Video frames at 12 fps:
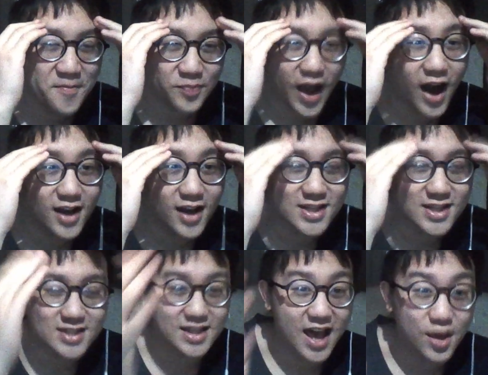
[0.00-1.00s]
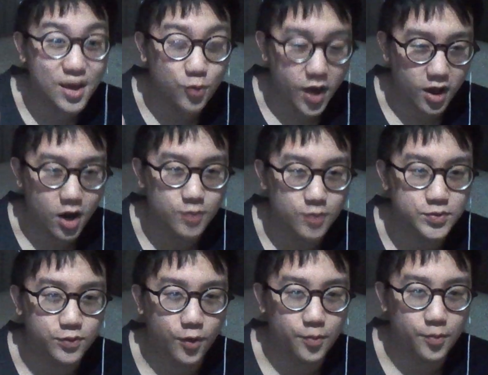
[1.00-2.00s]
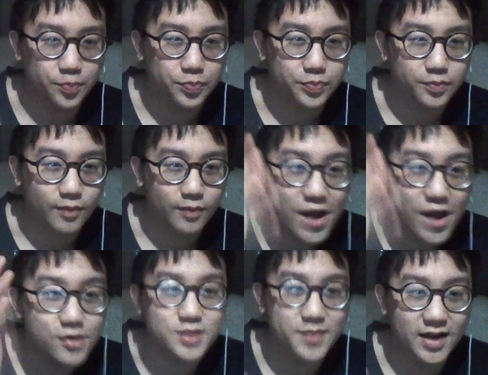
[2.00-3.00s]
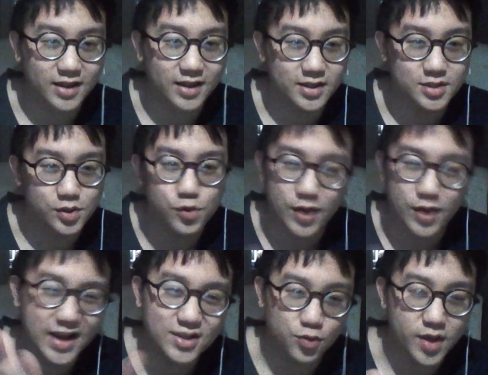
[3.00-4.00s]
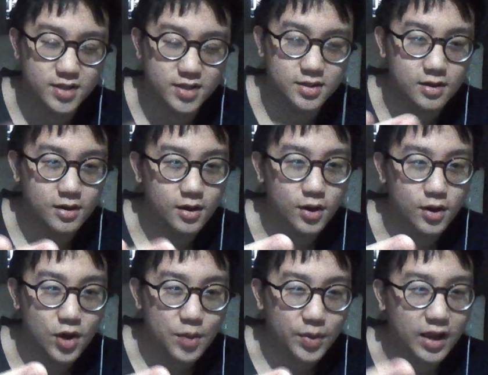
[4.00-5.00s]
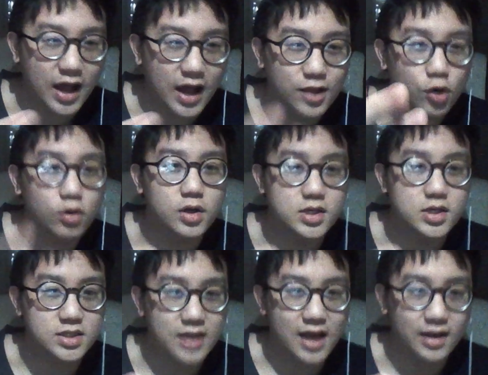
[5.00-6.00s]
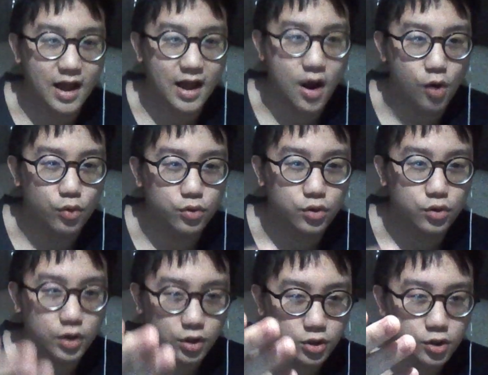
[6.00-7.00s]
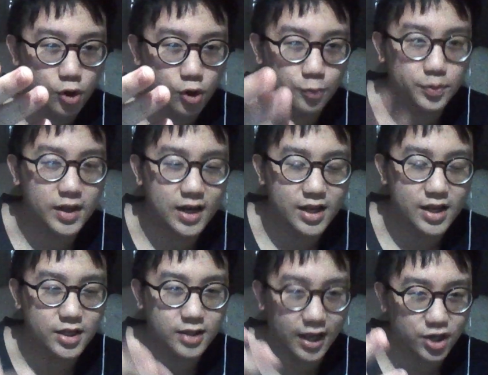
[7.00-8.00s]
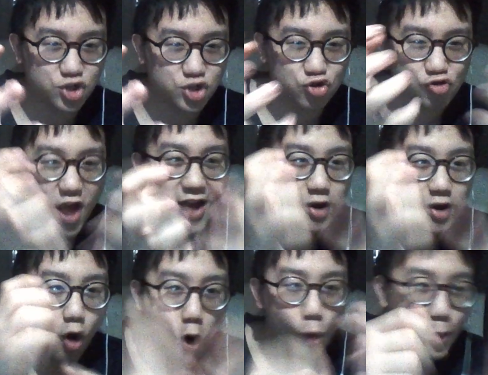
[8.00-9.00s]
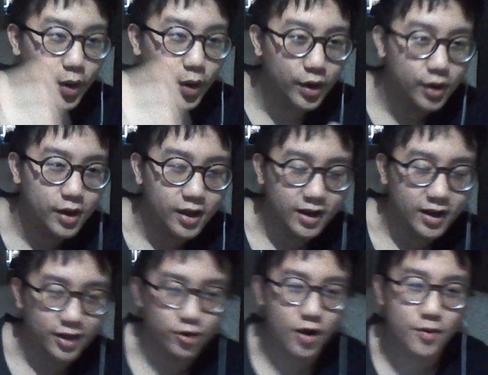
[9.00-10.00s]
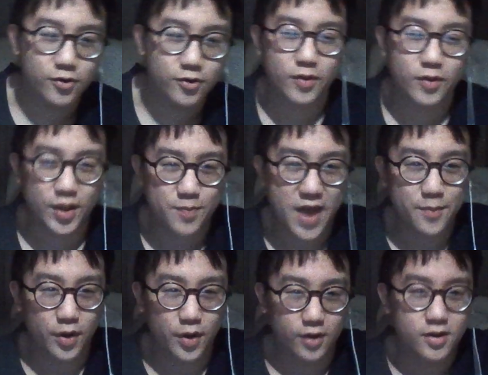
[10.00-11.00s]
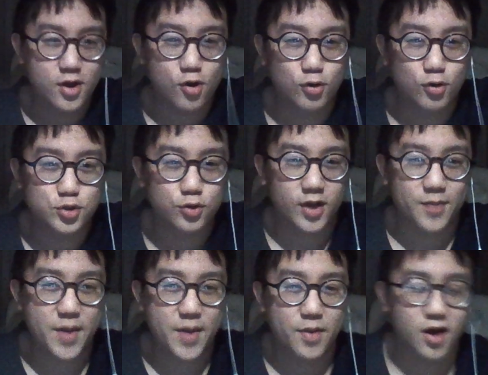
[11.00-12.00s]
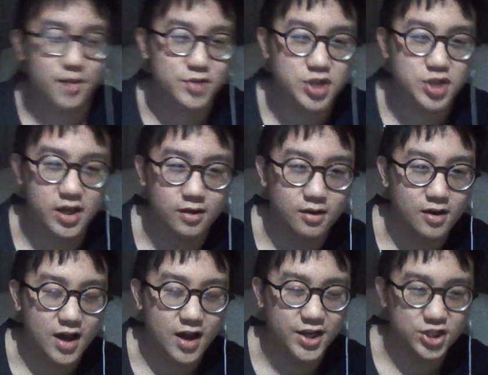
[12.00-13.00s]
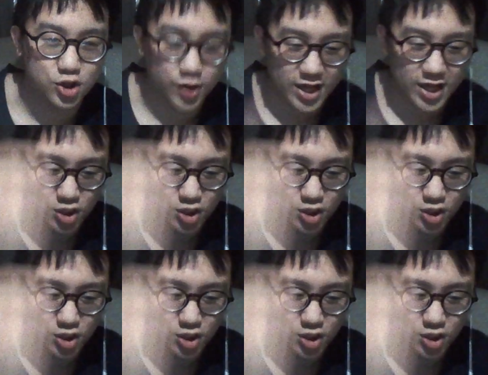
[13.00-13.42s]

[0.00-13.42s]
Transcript: I understand where it comes from. I used to be like this too a little bit but I don't understand how you can completely like shred hope. You know, you know, like paper goes through like a paper cutting machine and it just gets